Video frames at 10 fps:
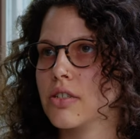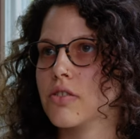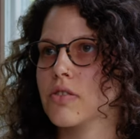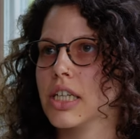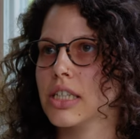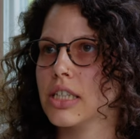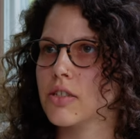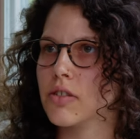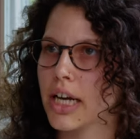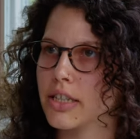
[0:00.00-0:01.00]
So they need
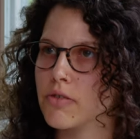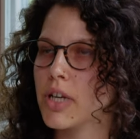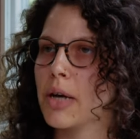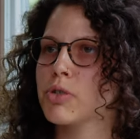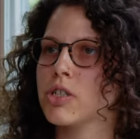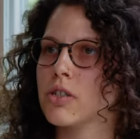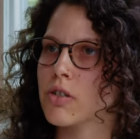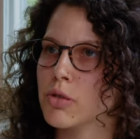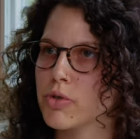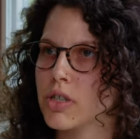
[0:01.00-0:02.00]
to kind of capture
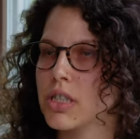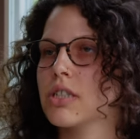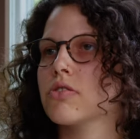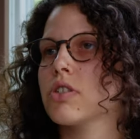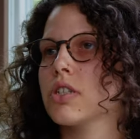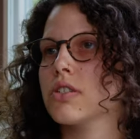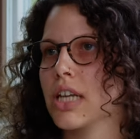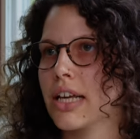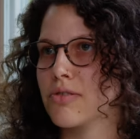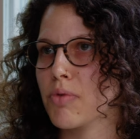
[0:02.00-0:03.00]
corporate interests
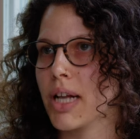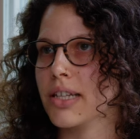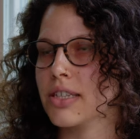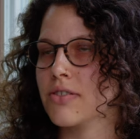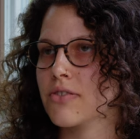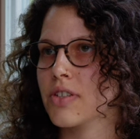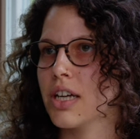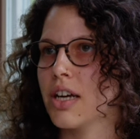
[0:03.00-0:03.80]
as well as